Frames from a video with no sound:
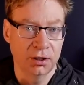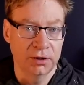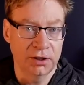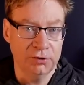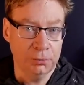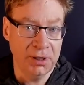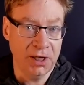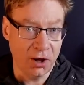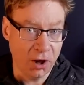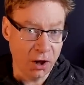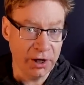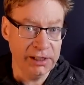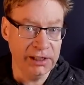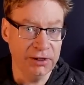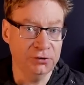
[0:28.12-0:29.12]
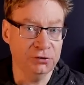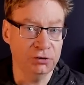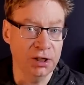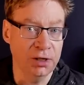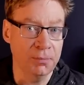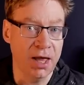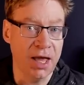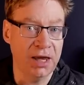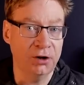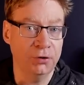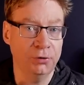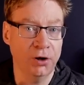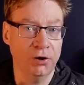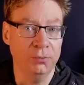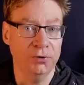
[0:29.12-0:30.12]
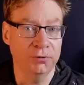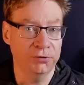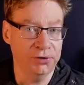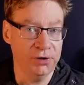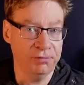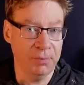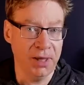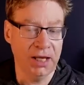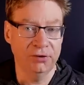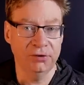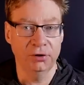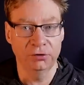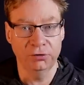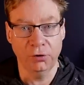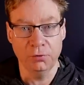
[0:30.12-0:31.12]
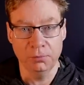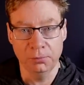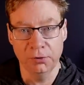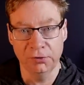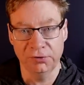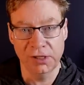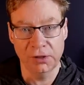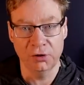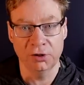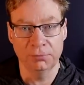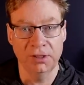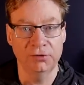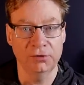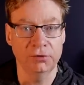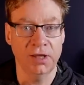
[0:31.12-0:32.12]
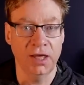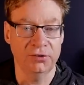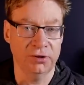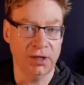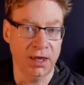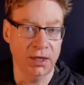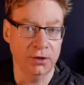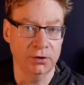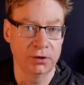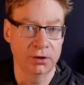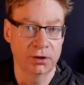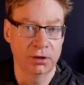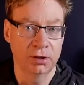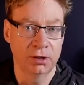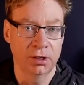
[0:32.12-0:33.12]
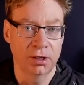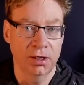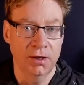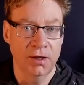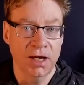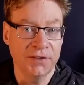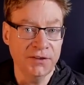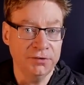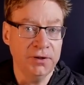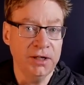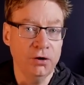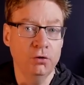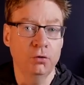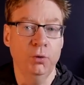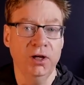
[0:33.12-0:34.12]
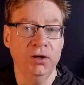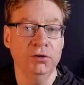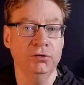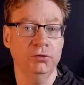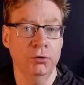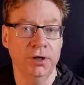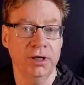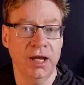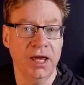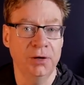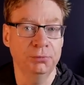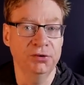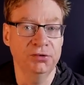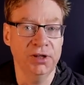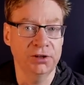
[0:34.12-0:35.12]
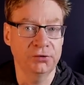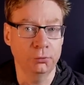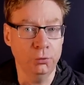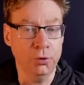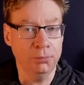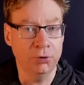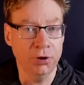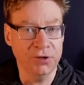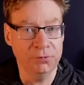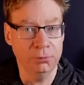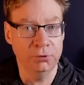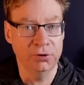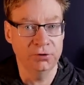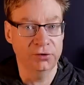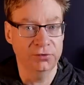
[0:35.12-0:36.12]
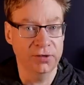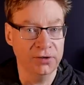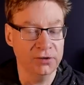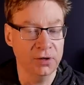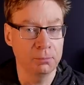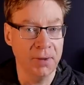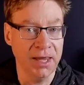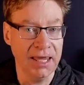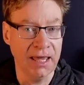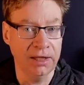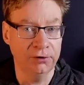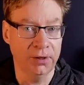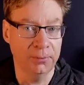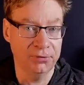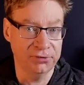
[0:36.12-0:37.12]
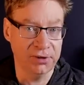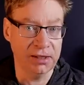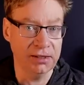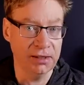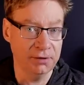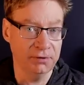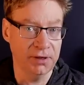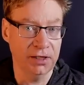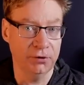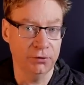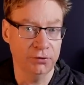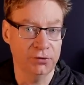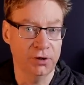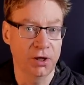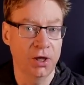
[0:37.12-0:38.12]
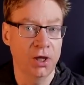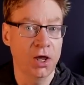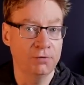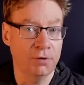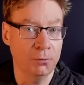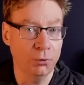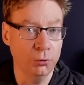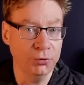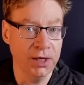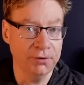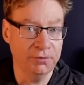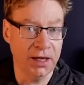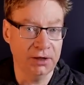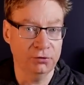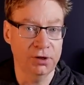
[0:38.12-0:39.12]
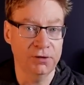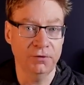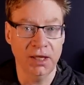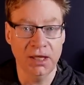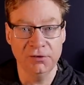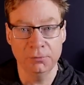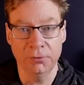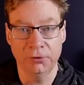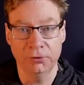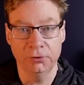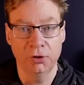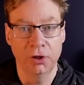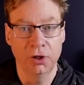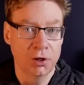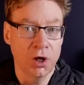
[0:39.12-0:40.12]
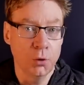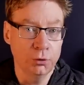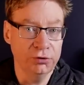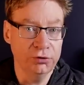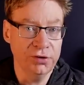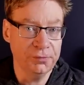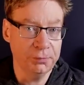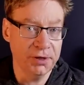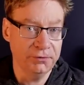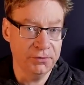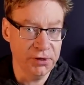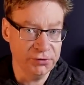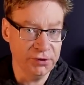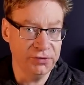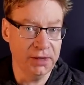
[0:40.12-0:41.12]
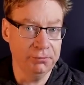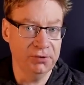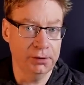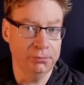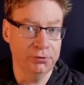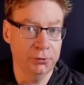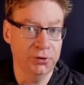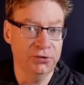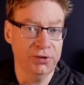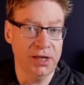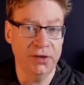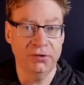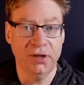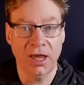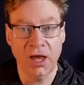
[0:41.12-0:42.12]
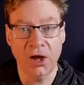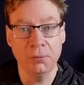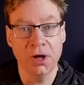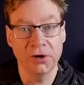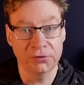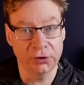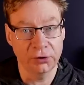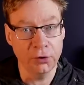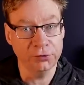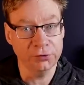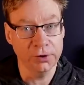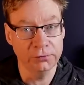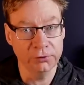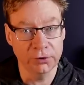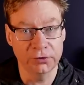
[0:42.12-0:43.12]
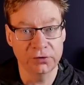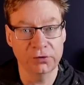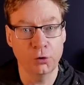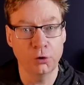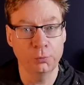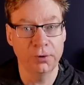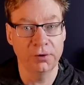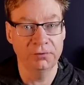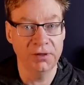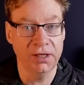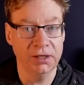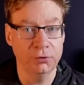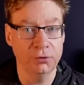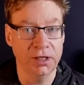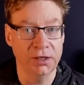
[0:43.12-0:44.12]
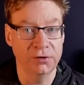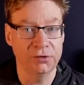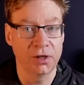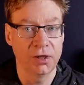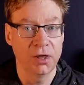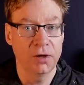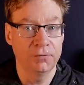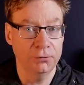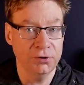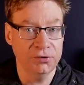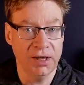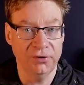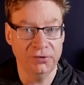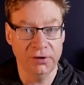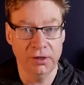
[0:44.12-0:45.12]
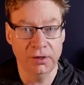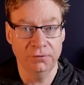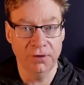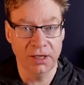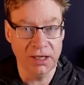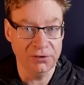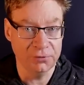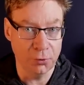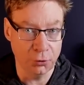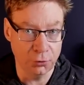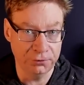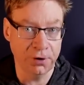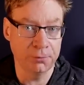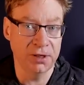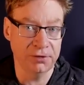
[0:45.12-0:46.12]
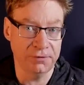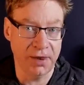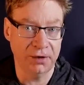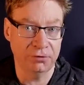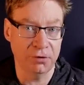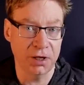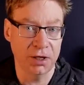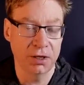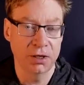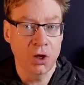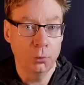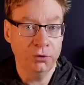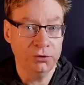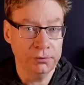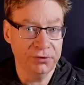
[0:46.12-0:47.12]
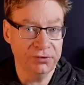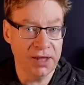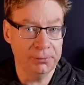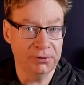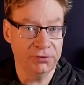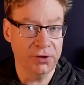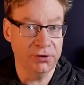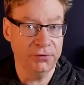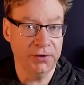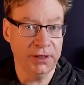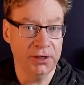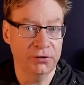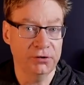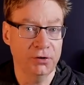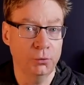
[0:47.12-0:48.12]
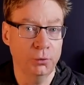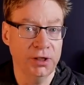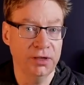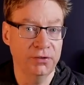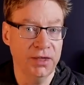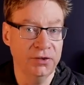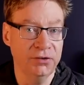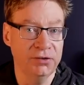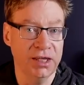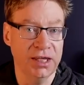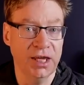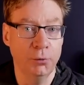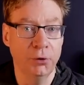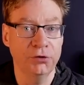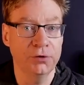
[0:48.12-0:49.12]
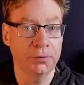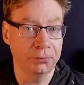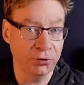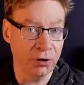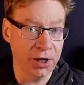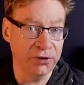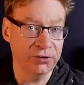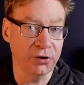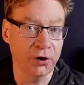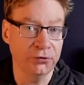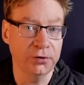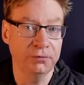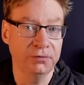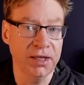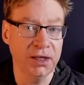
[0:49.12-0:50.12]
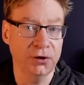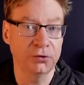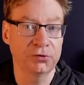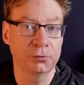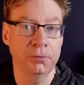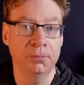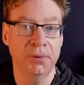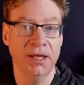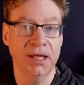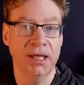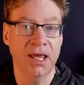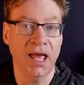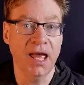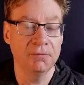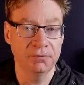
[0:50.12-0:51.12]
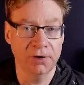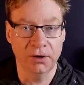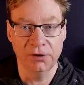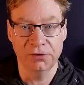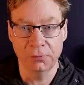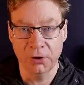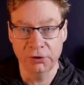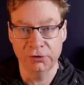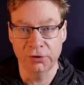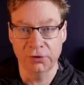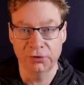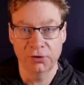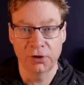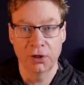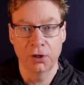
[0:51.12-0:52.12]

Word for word: This would be highly extreme, and I would hope the reserve banks don't push the economy to that scale. In this video, we're going to try and predict what price points Tesla may end up selling their vehicles from all their factories for each model. We'll do this by first attempting to assess how much the cost of goods sold per vehicle is for a Tesla for each model from each factory. Once we've established those figures, we can then see what the price of the vehicles would be at various margins.